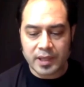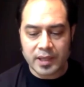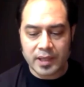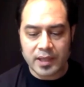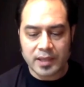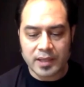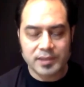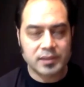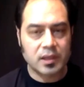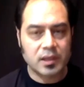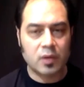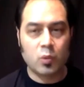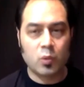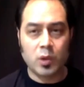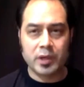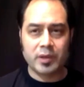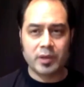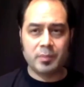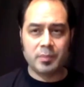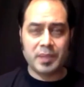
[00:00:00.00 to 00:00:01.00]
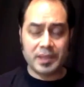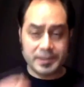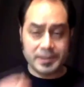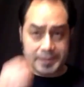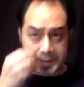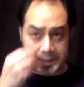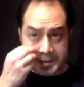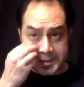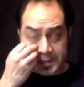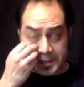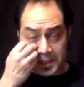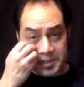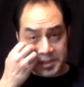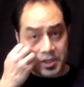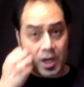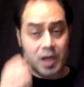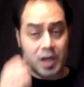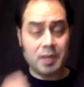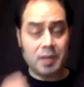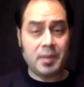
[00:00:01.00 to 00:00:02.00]
And that's one of the biggest things that I'll
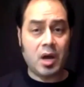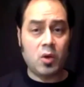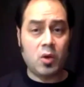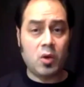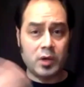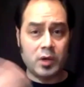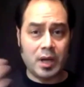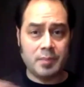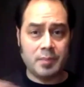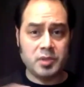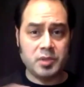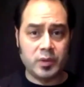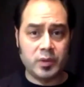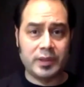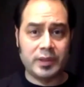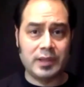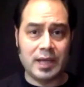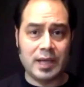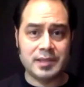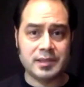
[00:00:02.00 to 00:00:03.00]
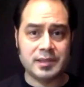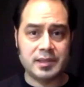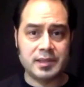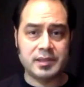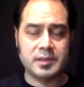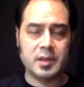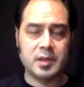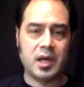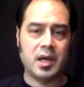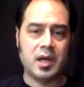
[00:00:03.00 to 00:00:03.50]
talk about when I'm doing lessons,